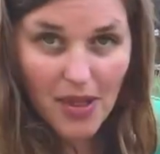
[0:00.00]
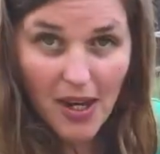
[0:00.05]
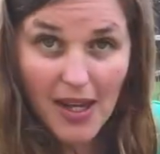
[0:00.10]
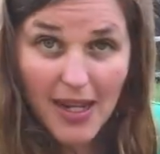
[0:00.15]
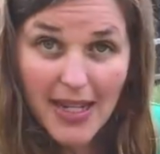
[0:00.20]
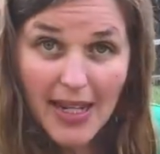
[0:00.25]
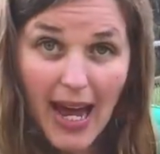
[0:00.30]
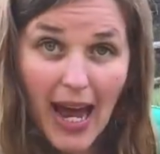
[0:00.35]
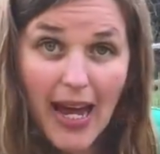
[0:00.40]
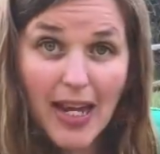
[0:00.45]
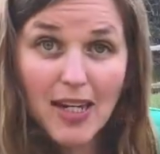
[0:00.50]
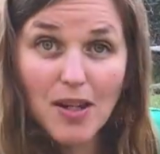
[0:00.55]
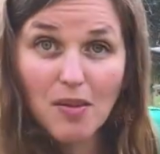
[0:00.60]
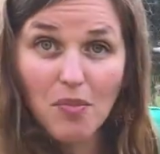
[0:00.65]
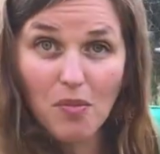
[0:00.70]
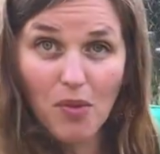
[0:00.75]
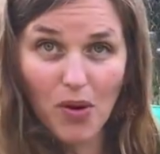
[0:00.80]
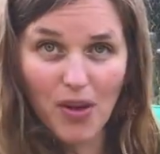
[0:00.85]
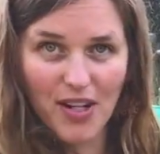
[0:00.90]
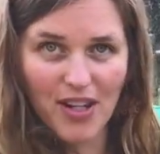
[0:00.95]
Again,
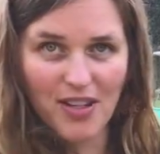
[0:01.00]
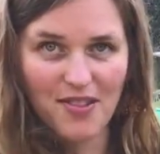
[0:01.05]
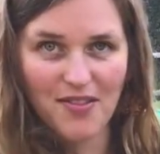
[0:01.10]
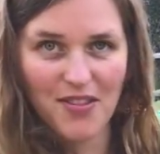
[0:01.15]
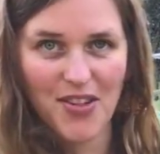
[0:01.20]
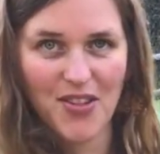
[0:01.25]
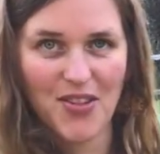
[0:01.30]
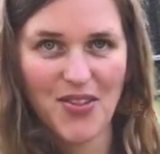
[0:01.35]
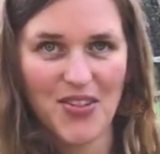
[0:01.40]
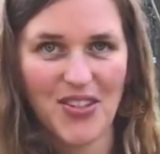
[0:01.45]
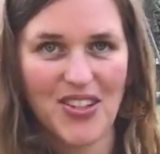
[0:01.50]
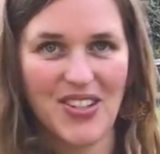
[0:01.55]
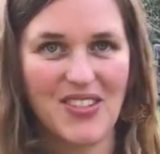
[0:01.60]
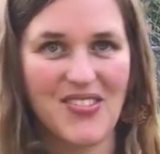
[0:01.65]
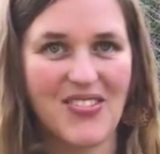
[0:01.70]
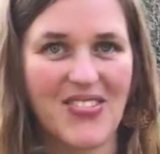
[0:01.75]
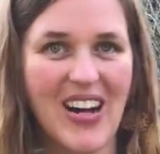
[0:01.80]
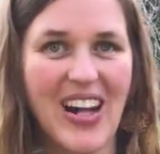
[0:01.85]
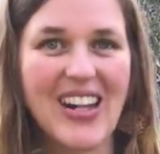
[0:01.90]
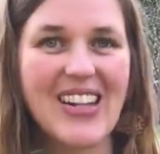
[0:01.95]
more
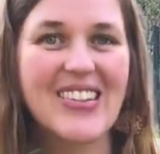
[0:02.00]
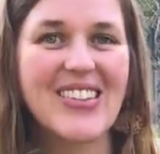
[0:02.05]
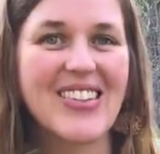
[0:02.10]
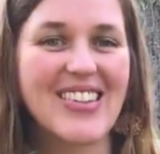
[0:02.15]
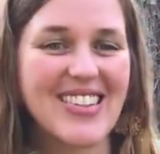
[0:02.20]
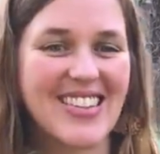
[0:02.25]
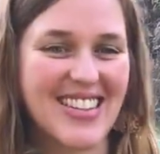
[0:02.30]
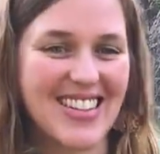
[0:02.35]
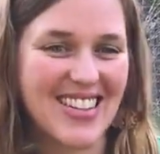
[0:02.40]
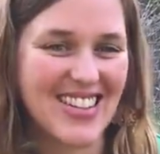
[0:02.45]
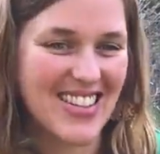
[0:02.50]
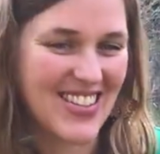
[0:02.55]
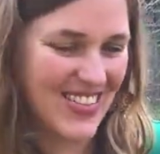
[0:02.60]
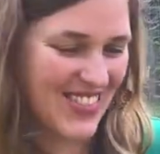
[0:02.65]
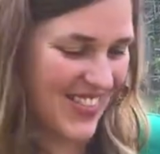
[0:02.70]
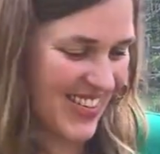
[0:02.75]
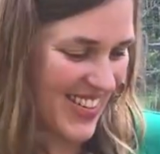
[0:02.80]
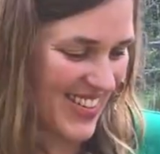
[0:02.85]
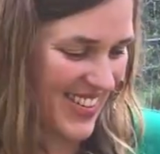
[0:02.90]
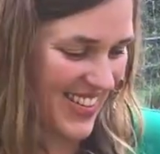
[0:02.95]
confusion. Follow your
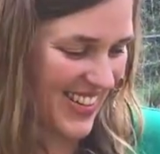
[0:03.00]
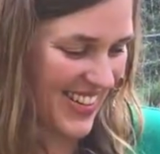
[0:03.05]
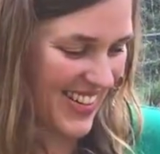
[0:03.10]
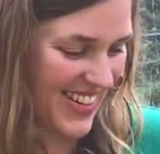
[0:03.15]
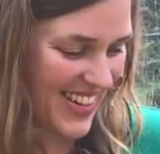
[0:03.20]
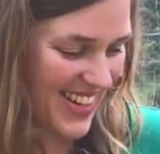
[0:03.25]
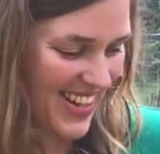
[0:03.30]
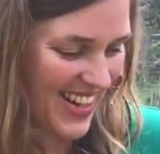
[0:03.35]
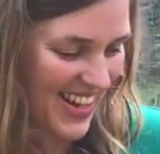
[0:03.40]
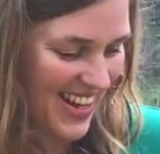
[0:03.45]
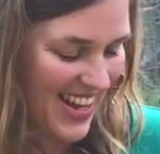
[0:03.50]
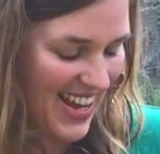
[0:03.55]
intuition.